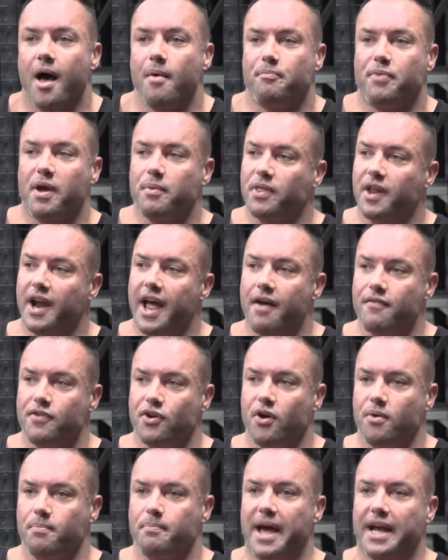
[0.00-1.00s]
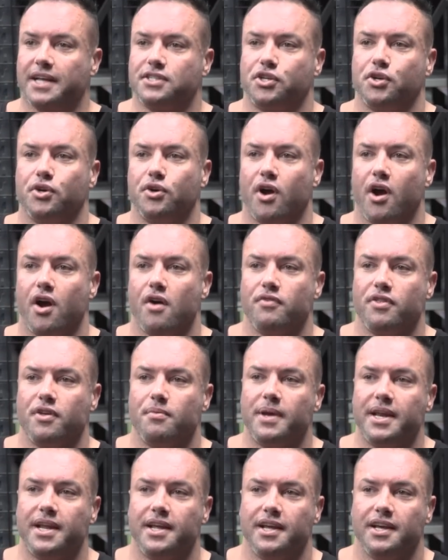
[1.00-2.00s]
People that I haven't gotten back to over the
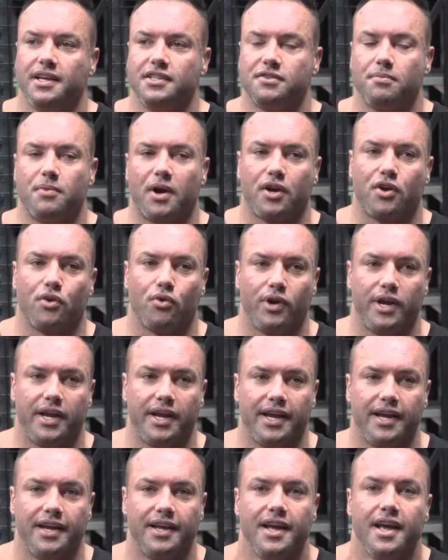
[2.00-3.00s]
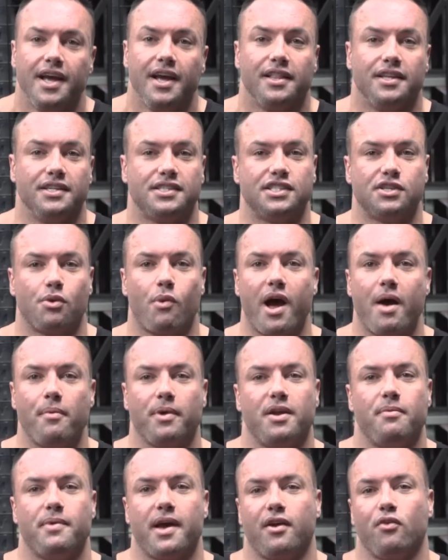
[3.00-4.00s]
many years of my career, this is the way I'm going
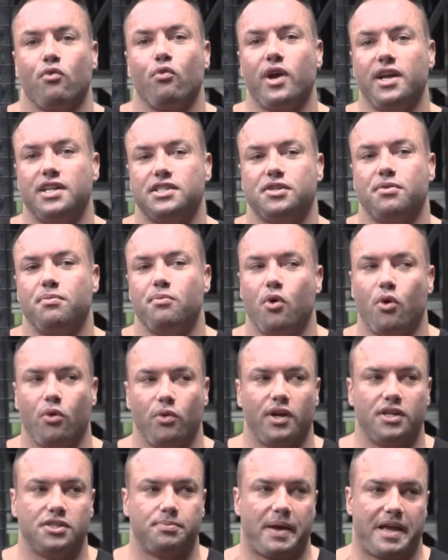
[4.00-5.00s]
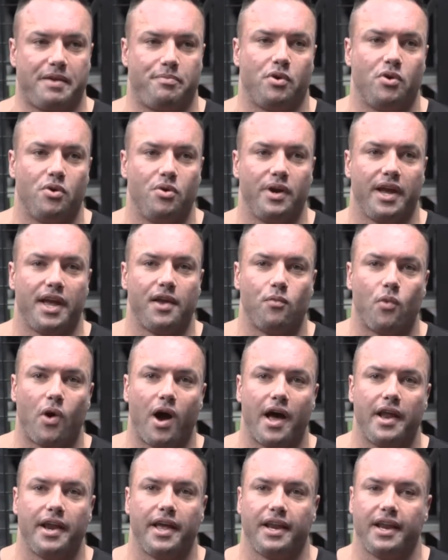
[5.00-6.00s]
to be able to reach all those people in
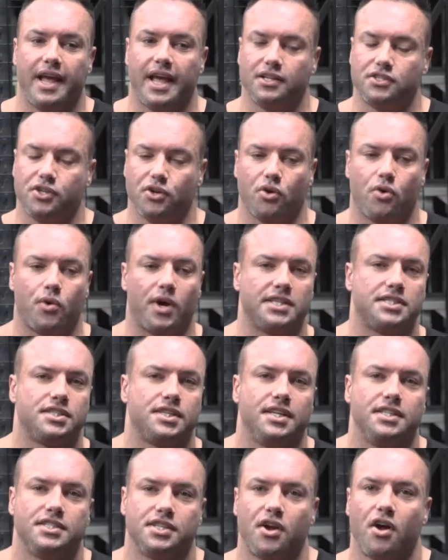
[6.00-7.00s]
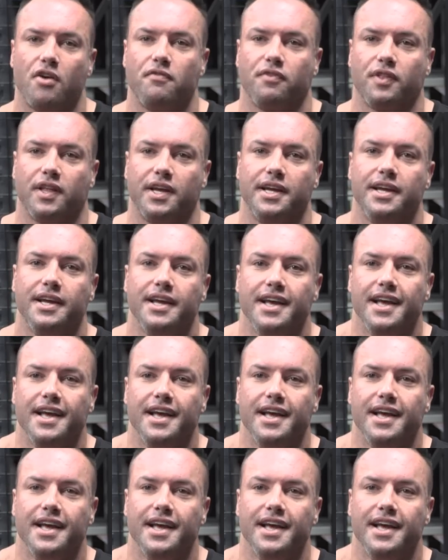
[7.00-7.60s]
one and answer your questions, and hopefully,